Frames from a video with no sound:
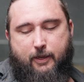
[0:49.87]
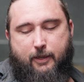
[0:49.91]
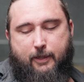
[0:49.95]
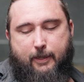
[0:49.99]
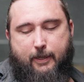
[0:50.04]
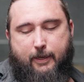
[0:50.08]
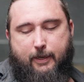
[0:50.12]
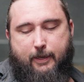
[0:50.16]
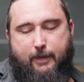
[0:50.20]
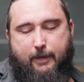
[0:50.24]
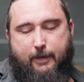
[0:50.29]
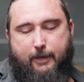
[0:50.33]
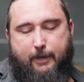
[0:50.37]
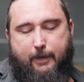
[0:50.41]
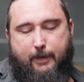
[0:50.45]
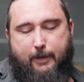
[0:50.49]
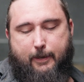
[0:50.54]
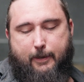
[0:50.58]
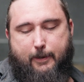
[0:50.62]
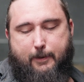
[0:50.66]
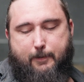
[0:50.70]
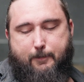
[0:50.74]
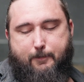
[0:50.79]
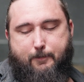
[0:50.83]
the
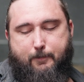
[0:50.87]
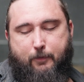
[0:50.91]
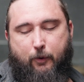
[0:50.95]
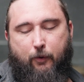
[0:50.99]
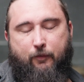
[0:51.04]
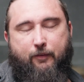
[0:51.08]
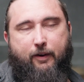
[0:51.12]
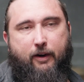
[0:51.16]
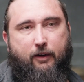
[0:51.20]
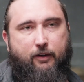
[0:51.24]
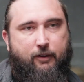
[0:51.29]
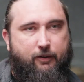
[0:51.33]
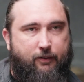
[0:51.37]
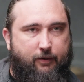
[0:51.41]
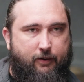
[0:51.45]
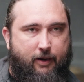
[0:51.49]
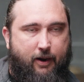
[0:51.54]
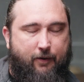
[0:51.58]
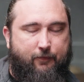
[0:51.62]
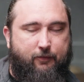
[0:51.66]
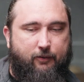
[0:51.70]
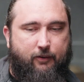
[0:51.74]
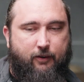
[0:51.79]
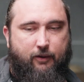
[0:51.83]
North
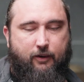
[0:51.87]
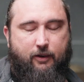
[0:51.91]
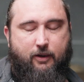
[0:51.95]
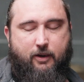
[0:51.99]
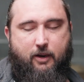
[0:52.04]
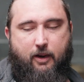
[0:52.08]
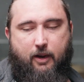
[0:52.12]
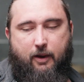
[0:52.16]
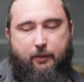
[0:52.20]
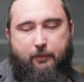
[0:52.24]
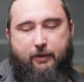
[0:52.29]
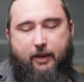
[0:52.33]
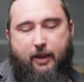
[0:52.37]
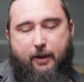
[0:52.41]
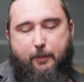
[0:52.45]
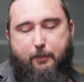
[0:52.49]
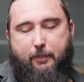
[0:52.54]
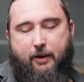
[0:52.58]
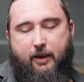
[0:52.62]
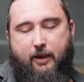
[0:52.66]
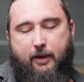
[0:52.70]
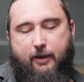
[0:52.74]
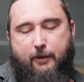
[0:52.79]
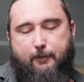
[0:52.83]
African
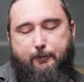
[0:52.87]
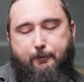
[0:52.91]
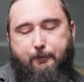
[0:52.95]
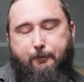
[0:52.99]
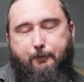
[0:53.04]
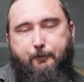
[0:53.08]
campaign,